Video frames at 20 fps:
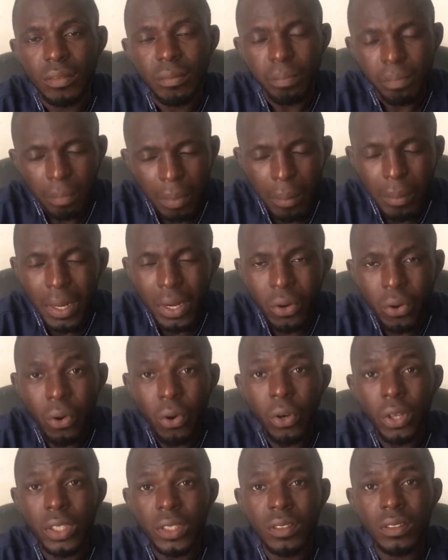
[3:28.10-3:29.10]

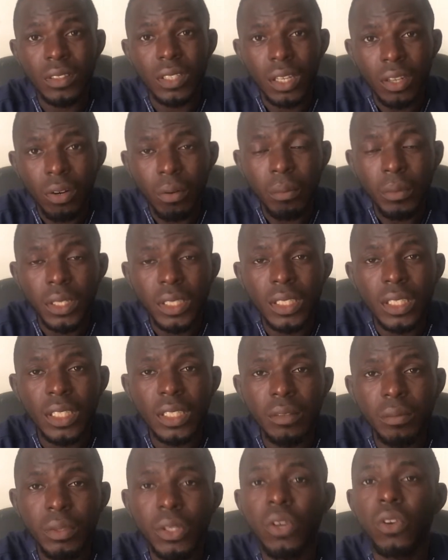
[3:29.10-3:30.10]
permacore is
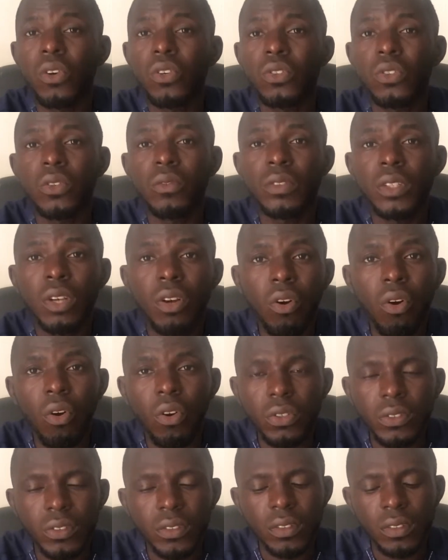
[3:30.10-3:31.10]
recommended because of the
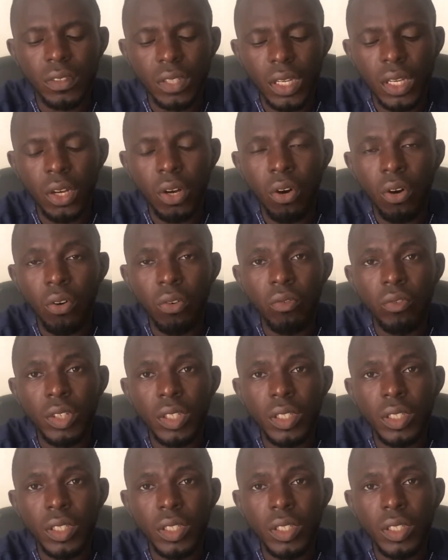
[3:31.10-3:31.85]
cost of